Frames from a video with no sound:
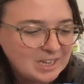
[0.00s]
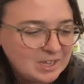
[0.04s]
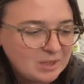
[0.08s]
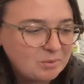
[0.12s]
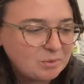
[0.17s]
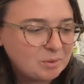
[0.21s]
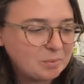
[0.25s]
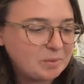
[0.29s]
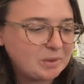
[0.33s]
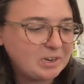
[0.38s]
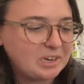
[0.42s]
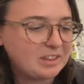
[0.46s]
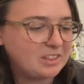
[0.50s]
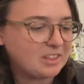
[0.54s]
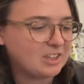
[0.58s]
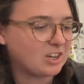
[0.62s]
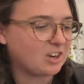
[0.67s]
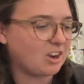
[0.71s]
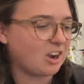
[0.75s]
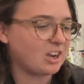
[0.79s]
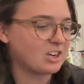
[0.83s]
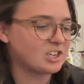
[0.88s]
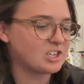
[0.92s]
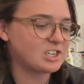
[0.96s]
we'll put it in the
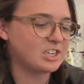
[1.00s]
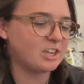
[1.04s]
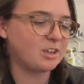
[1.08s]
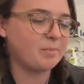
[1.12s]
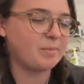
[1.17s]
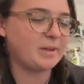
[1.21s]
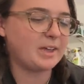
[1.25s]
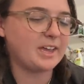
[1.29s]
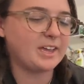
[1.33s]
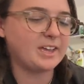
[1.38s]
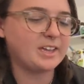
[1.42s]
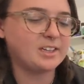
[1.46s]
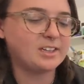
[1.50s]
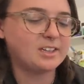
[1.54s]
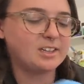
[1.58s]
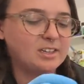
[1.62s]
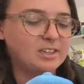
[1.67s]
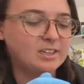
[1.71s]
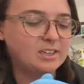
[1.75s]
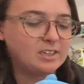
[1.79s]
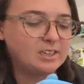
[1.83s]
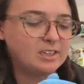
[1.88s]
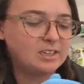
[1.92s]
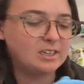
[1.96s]
garage sale pile.
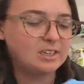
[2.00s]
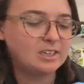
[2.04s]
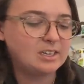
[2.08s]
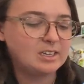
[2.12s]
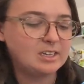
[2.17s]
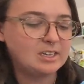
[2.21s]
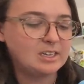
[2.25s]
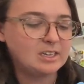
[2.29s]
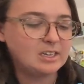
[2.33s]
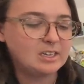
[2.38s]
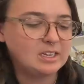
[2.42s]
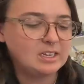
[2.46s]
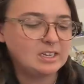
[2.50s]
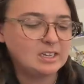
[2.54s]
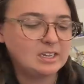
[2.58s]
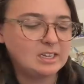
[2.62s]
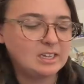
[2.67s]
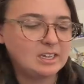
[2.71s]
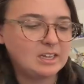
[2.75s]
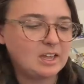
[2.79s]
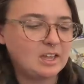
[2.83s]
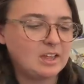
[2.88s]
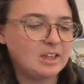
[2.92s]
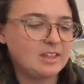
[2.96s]

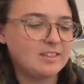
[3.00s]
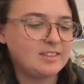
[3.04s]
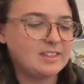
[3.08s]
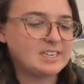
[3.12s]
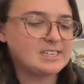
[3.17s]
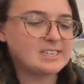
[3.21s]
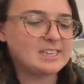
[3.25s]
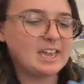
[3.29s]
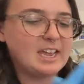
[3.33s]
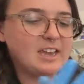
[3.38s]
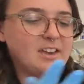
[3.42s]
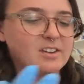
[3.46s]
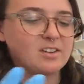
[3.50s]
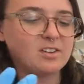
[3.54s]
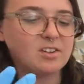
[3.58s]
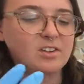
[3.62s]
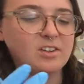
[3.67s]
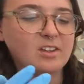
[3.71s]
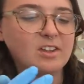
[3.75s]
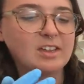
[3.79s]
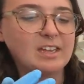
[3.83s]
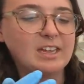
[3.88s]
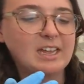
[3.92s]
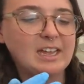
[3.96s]
This
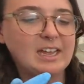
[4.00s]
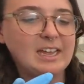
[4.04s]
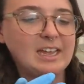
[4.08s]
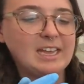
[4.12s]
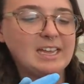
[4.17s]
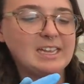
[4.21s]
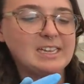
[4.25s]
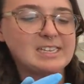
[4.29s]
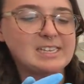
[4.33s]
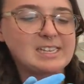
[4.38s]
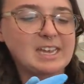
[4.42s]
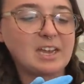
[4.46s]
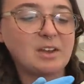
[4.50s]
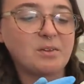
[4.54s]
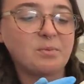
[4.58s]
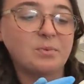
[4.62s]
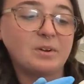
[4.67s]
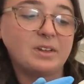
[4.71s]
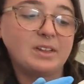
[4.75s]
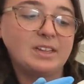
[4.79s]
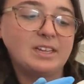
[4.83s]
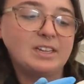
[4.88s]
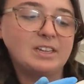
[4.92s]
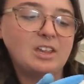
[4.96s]
candle is like
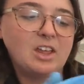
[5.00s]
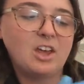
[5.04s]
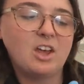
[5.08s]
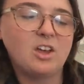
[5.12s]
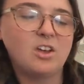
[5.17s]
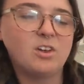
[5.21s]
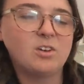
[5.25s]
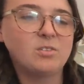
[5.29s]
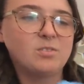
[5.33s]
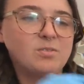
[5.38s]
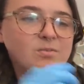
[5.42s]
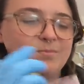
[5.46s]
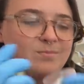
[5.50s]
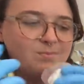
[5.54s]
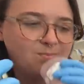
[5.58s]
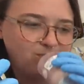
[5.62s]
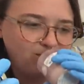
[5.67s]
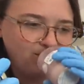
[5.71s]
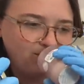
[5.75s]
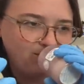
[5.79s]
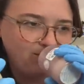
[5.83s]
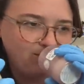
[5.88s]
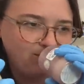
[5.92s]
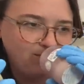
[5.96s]
really low,
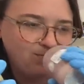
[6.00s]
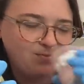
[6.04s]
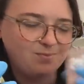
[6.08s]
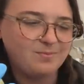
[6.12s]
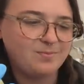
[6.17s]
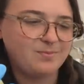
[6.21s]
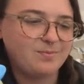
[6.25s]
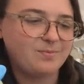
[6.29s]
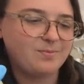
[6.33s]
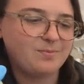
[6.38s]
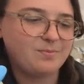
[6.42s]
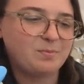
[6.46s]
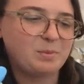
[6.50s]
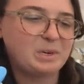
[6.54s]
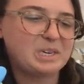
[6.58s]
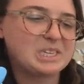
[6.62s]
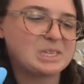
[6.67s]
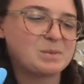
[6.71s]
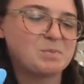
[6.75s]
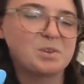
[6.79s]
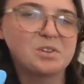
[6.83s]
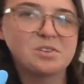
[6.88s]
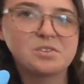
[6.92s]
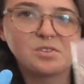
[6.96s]
but it
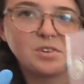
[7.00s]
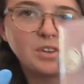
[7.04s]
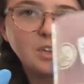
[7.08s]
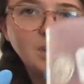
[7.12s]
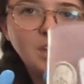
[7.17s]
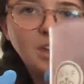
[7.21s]
smells really